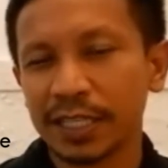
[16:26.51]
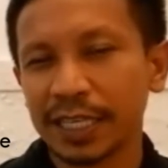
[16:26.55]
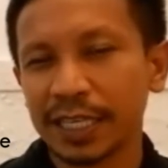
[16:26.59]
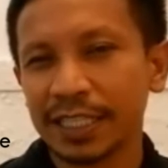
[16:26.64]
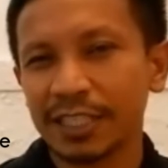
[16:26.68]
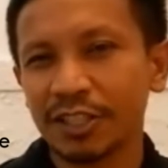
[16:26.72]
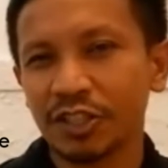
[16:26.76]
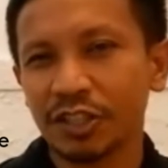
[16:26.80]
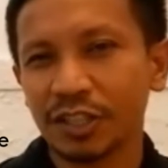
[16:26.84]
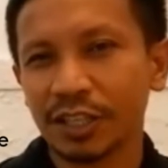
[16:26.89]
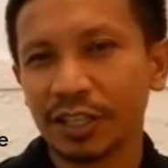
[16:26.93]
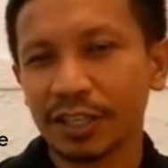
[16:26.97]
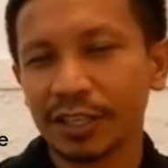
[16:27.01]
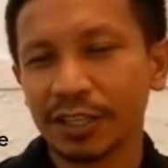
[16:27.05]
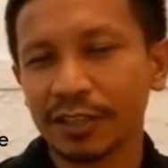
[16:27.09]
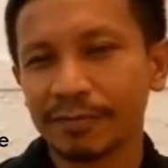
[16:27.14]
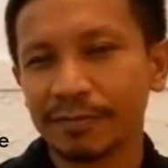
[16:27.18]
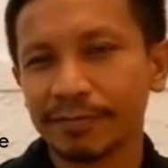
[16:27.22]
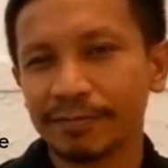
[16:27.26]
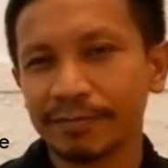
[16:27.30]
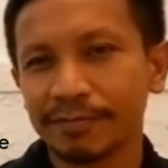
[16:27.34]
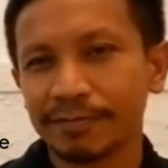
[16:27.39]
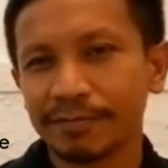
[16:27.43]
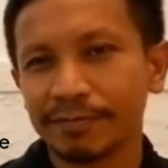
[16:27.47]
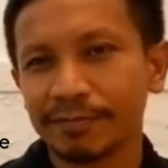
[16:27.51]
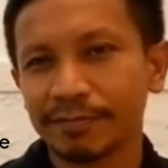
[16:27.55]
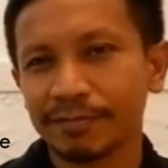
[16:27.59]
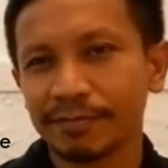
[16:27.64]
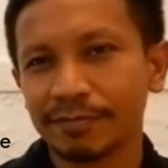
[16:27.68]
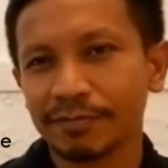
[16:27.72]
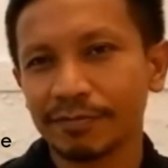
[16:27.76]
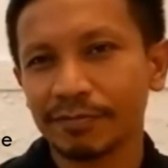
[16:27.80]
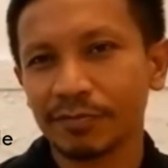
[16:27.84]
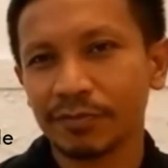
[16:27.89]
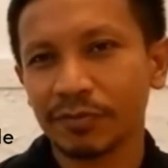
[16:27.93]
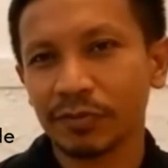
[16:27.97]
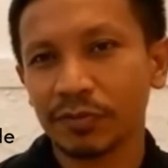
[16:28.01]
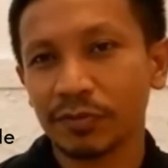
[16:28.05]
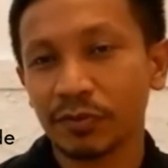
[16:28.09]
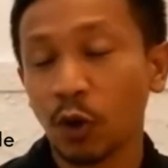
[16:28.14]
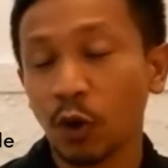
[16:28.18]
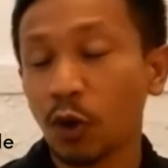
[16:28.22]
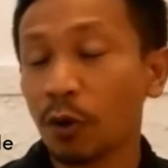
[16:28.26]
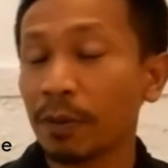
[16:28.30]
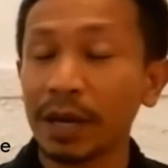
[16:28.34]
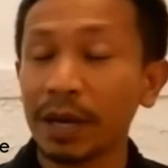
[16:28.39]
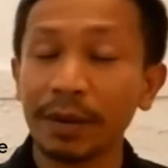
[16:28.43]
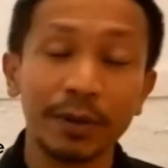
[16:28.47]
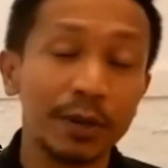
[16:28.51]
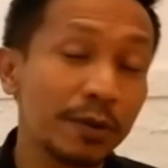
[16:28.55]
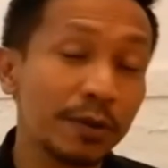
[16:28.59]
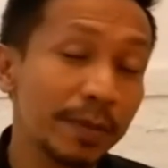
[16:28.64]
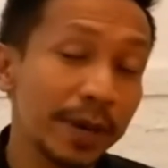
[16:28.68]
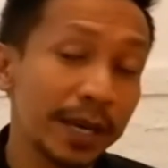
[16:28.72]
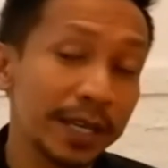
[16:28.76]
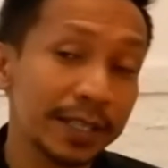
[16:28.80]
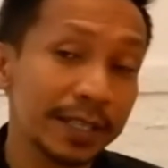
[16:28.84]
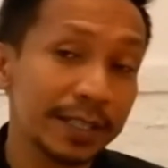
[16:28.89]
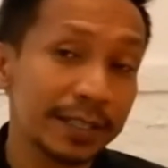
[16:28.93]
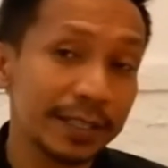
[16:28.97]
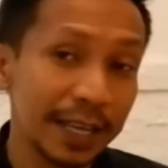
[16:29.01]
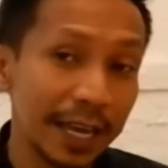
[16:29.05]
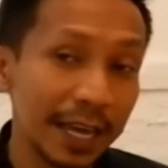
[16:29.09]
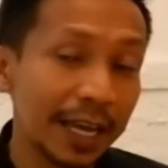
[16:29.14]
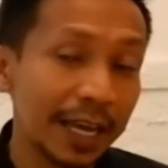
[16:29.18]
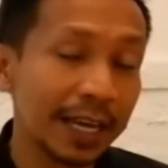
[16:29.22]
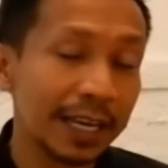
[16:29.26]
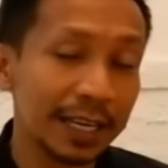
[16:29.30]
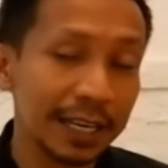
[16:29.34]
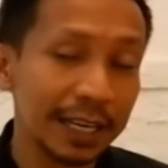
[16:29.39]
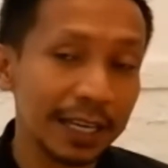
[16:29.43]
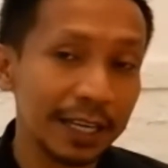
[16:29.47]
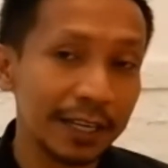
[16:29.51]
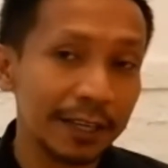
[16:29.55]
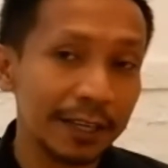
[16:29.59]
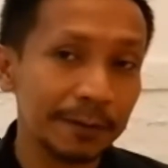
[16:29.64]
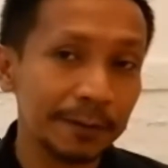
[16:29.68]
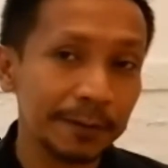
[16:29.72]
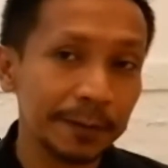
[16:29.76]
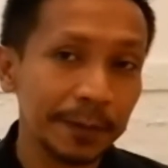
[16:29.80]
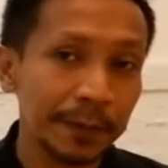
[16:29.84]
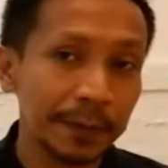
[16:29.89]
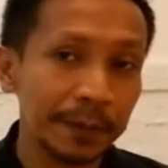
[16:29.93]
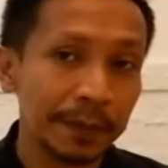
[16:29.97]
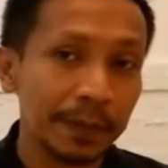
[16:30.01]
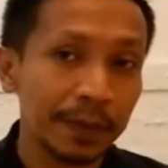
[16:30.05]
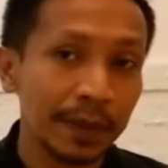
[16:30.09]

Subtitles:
stingy. Or maybe you may say,